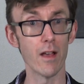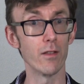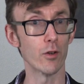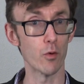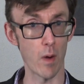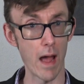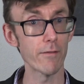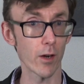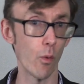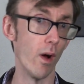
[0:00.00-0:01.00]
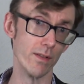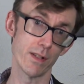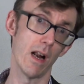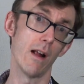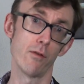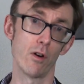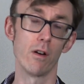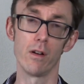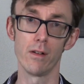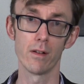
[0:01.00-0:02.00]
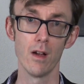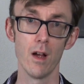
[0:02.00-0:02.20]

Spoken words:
other graphic ones that I've heard.